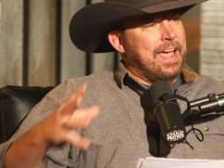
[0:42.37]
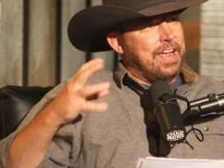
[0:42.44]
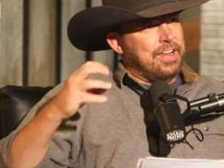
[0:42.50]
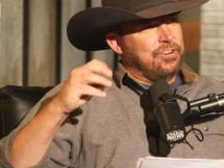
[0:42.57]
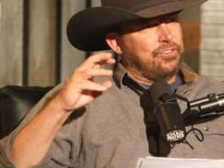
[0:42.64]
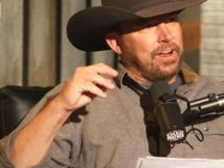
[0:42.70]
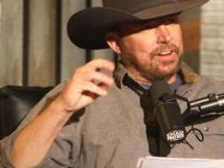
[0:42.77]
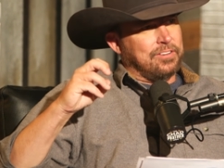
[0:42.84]

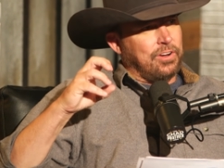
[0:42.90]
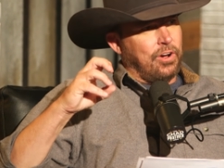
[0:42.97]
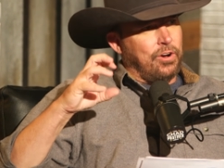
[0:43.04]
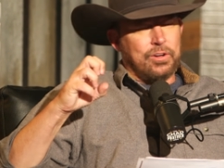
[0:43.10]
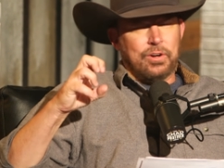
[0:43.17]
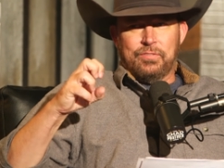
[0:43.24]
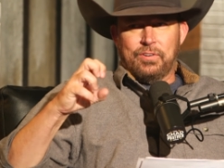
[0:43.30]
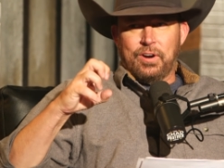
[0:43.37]
And you try to
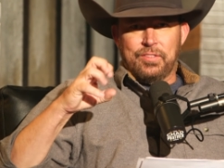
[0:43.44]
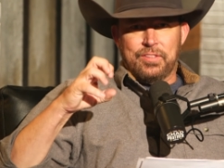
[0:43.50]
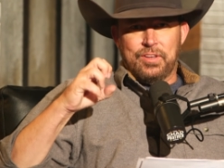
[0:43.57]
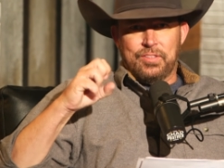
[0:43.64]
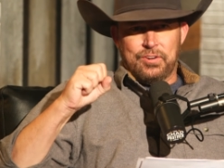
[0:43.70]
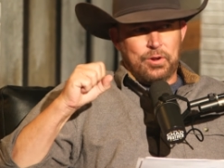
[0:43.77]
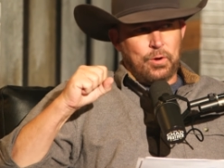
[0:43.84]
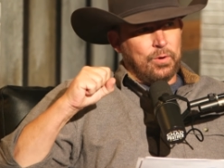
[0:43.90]
talk over all
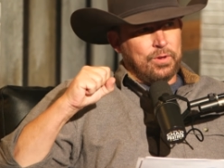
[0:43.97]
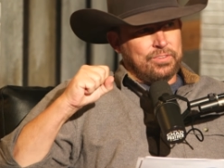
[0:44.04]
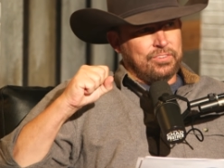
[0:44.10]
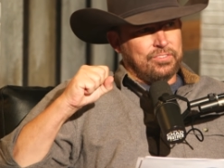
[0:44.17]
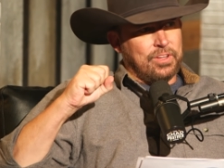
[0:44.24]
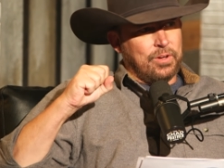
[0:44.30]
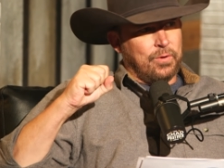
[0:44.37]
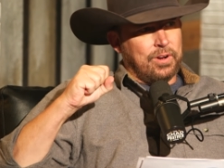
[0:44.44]
the other noise
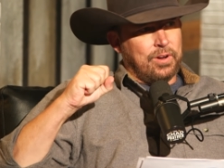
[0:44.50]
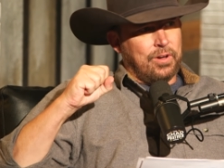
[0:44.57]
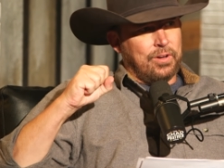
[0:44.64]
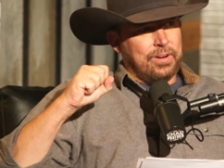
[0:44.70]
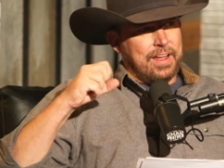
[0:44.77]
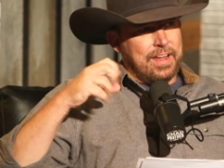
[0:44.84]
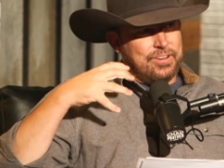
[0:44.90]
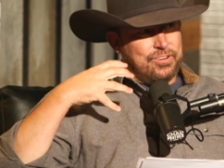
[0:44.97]
that's going
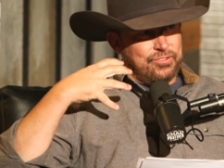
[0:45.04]
on and